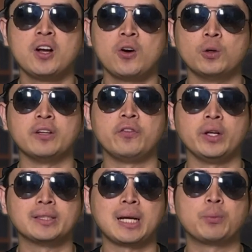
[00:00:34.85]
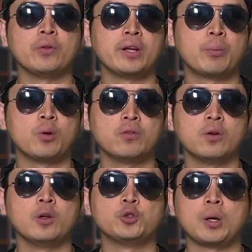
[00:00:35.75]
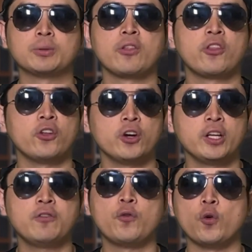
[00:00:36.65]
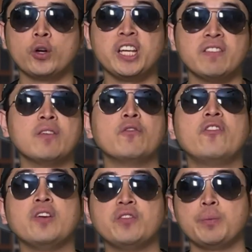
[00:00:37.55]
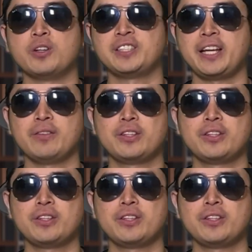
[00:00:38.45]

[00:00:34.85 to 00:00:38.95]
or they freeze up when their portfolio drops 30, 40, even 50%.